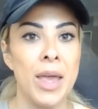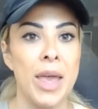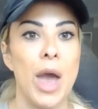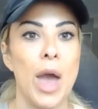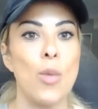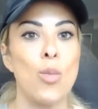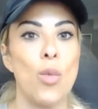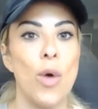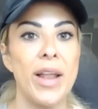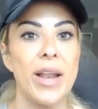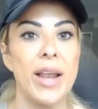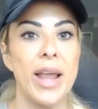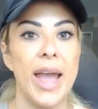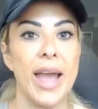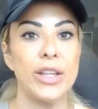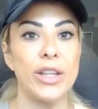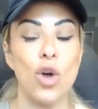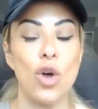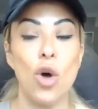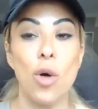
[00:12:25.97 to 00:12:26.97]
And
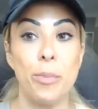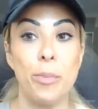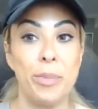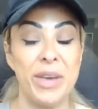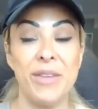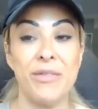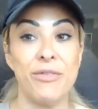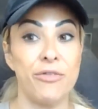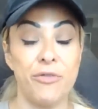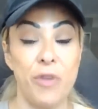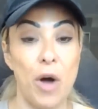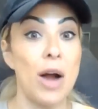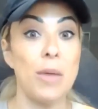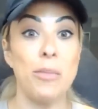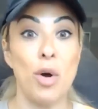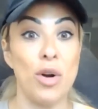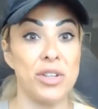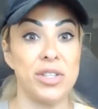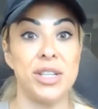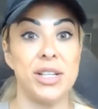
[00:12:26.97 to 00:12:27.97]
you'll be far
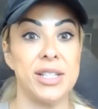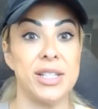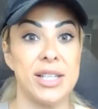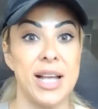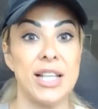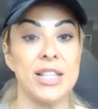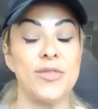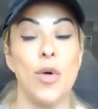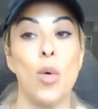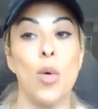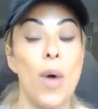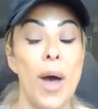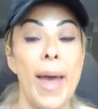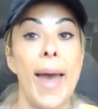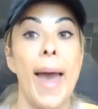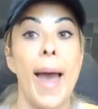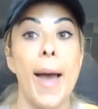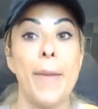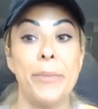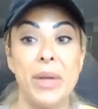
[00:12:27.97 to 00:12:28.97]
more successful.
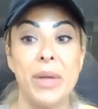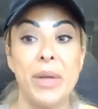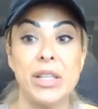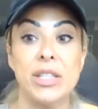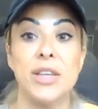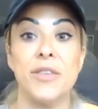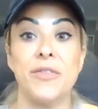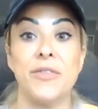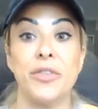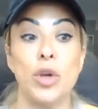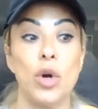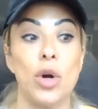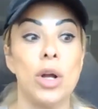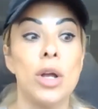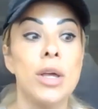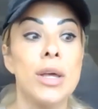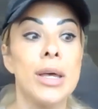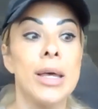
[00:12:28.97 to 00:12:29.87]
What happens if you're,